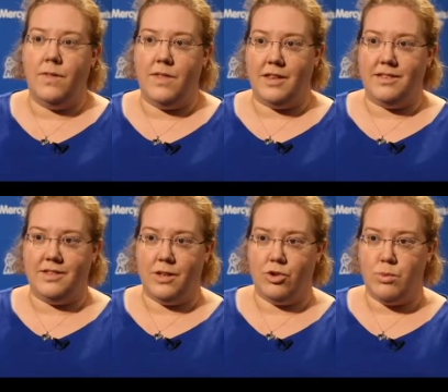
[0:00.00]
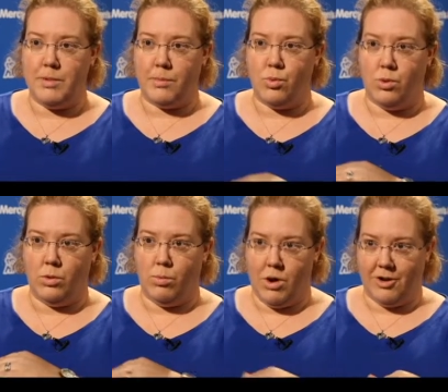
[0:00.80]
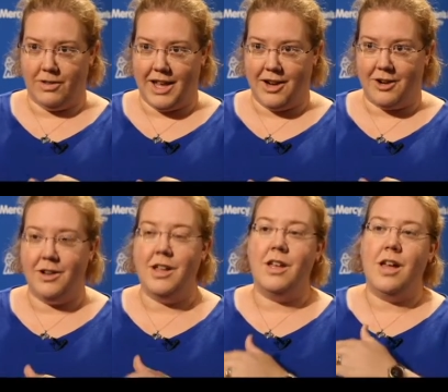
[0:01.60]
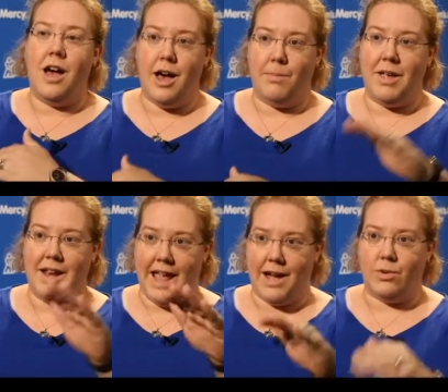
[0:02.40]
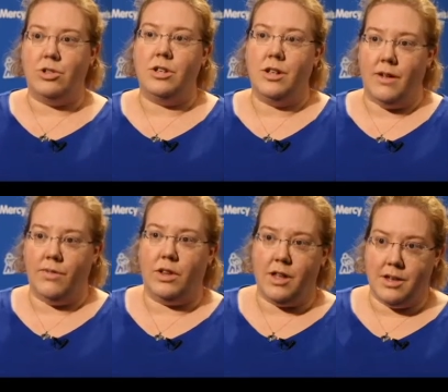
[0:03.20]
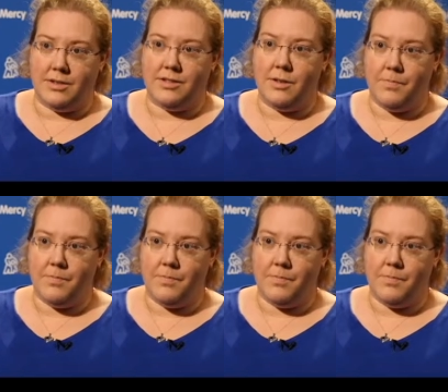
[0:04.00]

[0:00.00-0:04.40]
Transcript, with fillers: this swimming pool water layer up and out of the lungs.